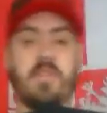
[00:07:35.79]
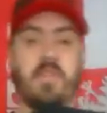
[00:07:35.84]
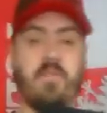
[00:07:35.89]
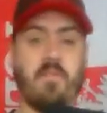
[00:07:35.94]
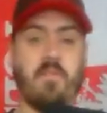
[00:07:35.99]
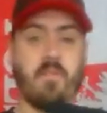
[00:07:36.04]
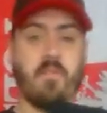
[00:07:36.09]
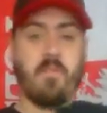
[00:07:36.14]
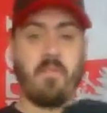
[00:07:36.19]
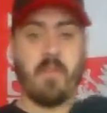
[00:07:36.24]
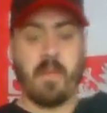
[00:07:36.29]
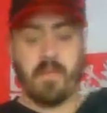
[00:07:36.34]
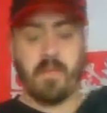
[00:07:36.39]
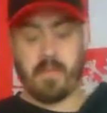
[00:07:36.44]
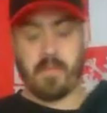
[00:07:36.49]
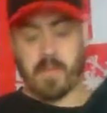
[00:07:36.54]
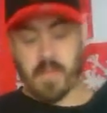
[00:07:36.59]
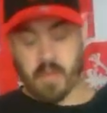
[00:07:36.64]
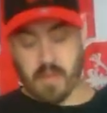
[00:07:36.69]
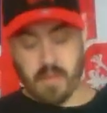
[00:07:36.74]
from
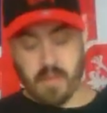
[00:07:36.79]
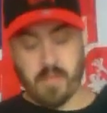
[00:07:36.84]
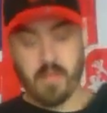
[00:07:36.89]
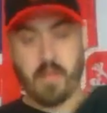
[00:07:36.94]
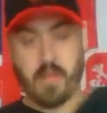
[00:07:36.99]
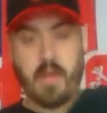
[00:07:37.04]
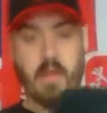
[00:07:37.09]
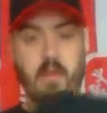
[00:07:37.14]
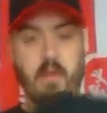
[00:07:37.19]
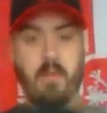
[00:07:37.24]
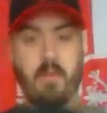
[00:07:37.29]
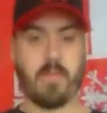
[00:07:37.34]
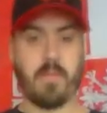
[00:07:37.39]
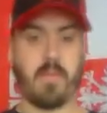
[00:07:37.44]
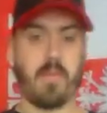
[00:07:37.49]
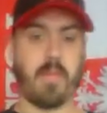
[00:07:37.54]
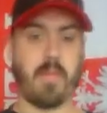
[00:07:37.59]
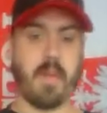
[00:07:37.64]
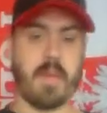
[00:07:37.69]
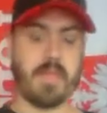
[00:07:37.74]
him joining Bullet Club and
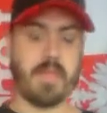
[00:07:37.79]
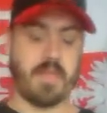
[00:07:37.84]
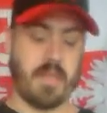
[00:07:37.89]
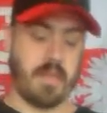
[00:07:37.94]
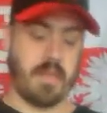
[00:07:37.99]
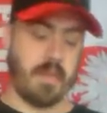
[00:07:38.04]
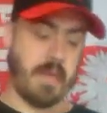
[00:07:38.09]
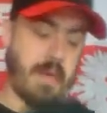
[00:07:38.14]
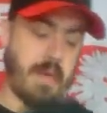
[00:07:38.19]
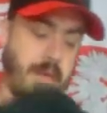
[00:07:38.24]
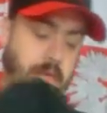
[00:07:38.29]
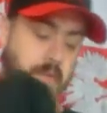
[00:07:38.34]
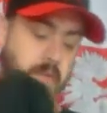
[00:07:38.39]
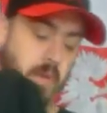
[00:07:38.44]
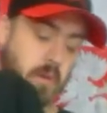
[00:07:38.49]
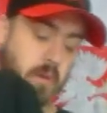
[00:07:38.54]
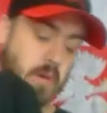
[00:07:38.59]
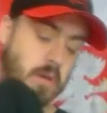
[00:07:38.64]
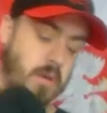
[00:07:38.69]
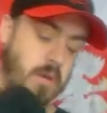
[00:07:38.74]
replacing
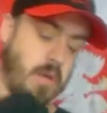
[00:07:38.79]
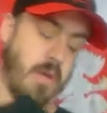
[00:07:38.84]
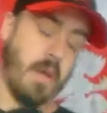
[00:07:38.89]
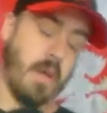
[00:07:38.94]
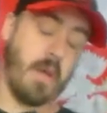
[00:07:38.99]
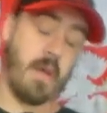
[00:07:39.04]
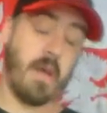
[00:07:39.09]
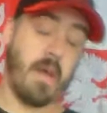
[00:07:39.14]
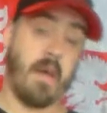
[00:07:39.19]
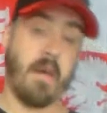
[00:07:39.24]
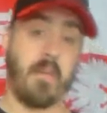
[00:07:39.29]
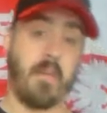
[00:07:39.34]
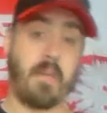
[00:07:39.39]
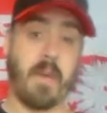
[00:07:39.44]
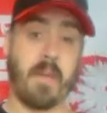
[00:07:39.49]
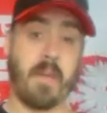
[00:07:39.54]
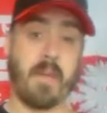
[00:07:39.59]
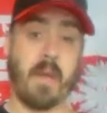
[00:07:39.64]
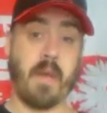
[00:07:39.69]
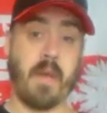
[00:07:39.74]
Adam Cole,
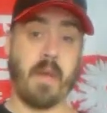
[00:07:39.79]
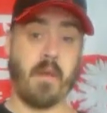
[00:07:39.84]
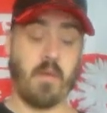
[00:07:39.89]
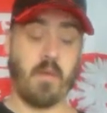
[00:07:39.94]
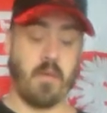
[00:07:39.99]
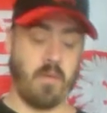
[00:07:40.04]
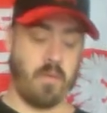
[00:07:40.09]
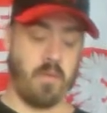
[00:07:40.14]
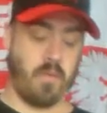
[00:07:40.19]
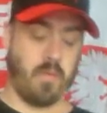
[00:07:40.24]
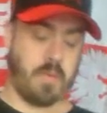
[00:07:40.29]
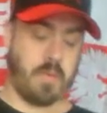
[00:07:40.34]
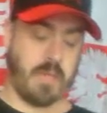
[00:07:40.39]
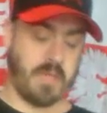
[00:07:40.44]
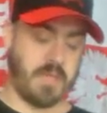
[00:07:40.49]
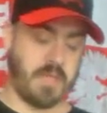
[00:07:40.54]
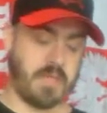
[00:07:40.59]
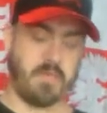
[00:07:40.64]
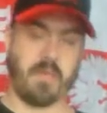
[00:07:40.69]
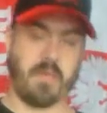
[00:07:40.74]
baby, who
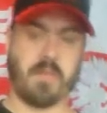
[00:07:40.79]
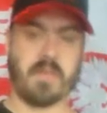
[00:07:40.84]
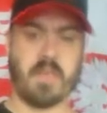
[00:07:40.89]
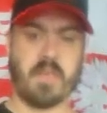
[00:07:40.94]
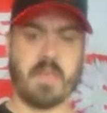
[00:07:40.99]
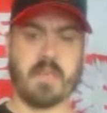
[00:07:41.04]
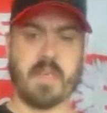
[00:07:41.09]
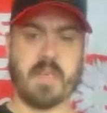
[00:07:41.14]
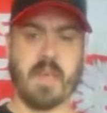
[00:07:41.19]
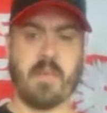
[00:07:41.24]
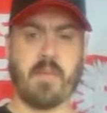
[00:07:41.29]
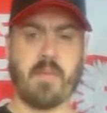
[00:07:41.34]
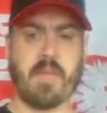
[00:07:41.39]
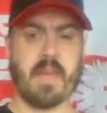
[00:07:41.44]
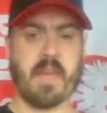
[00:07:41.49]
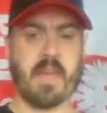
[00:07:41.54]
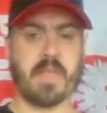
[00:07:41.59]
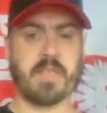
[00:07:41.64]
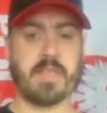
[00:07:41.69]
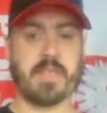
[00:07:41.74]
is supposedly signing with
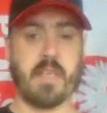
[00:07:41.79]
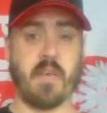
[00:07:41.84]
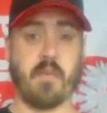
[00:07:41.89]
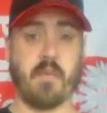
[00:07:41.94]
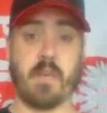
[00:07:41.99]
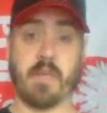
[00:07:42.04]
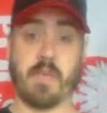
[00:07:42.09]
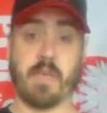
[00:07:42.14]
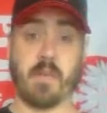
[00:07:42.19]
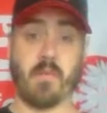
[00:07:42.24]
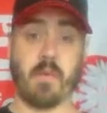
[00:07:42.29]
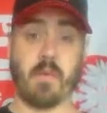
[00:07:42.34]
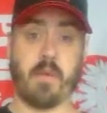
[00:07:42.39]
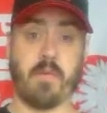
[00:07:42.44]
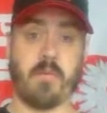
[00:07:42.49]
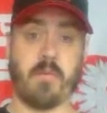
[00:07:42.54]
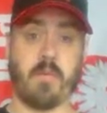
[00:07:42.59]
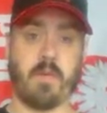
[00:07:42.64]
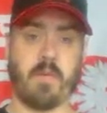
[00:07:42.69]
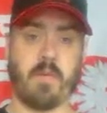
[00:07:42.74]
NXT, which I'm
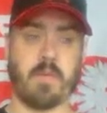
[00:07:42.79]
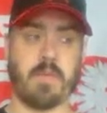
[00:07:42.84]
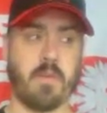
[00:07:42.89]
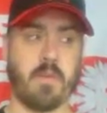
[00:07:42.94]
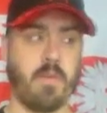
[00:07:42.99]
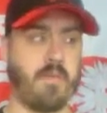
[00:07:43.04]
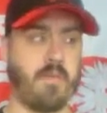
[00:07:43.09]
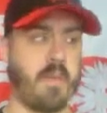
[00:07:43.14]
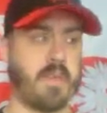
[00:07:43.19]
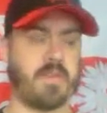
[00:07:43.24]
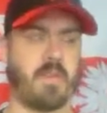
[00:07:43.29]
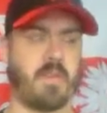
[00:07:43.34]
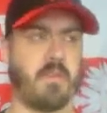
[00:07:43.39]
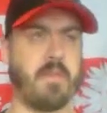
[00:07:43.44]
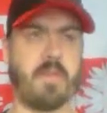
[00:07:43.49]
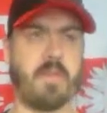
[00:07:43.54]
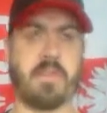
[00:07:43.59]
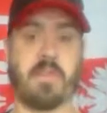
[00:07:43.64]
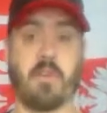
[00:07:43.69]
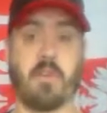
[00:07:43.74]
looking forward to if he hasn't
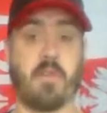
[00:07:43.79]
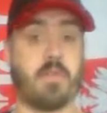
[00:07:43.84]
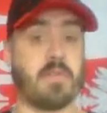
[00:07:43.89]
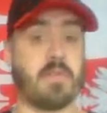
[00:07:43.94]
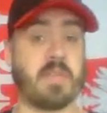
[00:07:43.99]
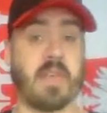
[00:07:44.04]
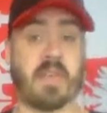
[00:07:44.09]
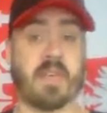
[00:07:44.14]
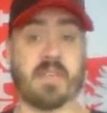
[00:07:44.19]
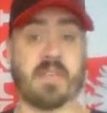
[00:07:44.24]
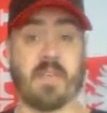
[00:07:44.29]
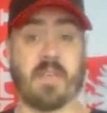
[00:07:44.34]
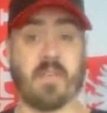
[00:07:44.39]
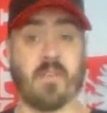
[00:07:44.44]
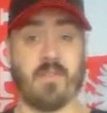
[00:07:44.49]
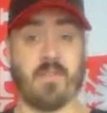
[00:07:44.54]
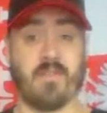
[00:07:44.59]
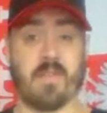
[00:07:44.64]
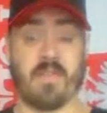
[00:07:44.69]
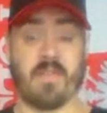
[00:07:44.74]
already turned up, because like I said,
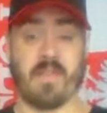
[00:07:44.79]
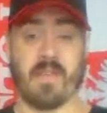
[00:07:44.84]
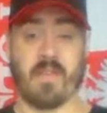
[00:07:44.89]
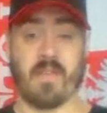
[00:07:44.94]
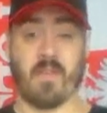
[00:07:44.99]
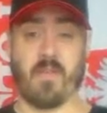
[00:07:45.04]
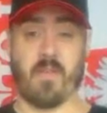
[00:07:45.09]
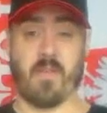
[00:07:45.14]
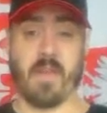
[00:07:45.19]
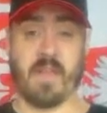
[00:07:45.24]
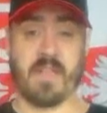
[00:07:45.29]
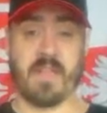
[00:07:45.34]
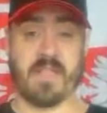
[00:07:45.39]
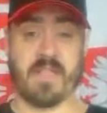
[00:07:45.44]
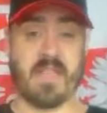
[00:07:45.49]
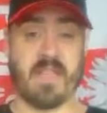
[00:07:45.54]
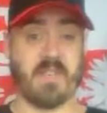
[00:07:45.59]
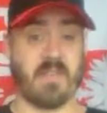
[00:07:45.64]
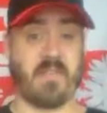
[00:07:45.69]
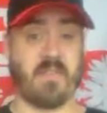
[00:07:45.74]
no, I've had no
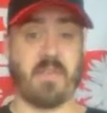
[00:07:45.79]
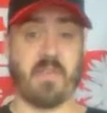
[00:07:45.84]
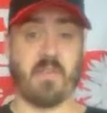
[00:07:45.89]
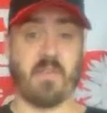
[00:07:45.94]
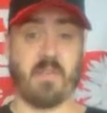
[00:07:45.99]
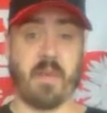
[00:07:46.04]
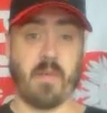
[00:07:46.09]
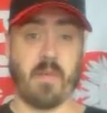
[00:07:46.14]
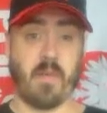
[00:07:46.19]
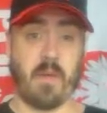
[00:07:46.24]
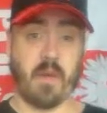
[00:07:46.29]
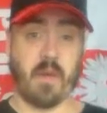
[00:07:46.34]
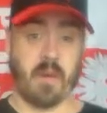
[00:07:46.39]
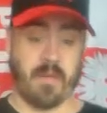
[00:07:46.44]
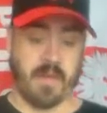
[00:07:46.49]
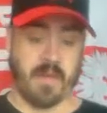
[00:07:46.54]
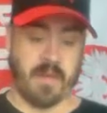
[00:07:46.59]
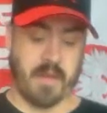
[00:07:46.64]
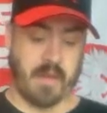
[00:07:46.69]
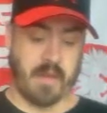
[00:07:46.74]
internet, so I've had no network
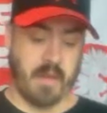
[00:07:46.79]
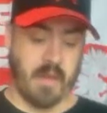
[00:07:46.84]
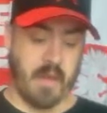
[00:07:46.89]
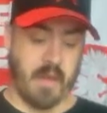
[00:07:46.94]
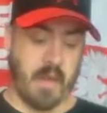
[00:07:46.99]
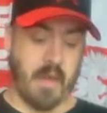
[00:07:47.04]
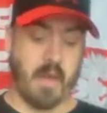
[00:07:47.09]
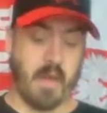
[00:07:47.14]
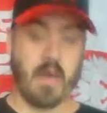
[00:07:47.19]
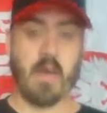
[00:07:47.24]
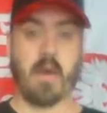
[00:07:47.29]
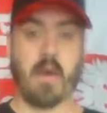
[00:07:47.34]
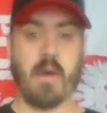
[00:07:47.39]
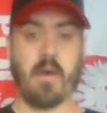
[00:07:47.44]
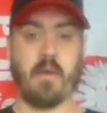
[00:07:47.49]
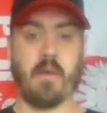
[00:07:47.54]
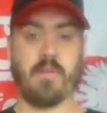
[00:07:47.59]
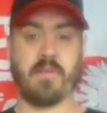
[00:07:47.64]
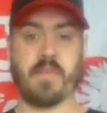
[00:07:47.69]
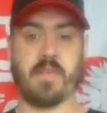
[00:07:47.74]
or anything.
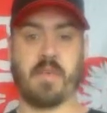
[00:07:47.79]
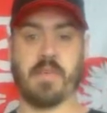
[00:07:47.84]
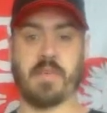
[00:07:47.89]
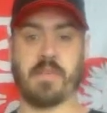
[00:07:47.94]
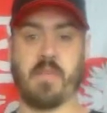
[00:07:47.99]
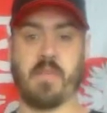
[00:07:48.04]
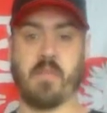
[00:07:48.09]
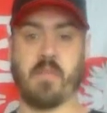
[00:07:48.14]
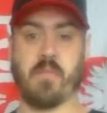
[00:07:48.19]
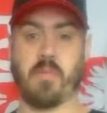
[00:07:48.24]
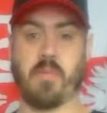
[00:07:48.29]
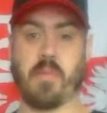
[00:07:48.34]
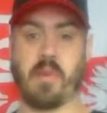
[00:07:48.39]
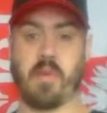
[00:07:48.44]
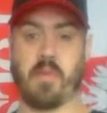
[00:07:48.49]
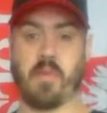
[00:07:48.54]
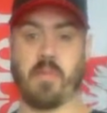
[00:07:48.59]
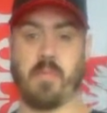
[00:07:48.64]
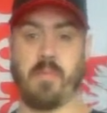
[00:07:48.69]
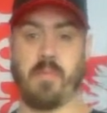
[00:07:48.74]
And obviously that's a little Bullet
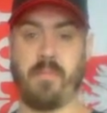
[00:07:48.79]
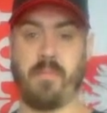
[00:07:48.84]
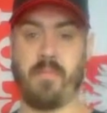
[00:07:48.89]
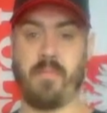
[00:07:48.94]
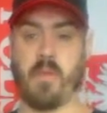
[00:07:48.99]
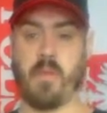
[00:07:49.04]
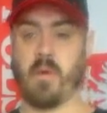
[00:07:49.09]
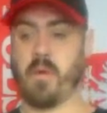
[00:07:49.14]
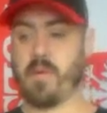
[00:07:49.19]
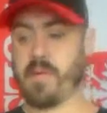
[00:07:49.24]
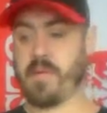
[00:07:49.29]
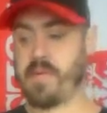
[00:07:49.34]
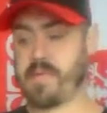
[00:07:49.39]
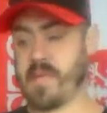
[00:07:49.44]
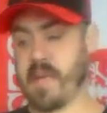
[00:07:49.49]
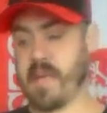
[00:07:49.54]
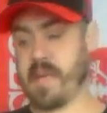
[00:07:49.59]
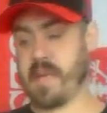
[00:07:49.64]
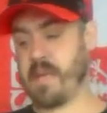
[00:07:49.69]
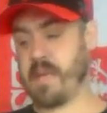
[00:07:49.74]
Club logo on the
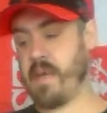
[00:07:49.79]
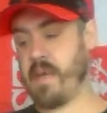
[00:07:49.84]
side.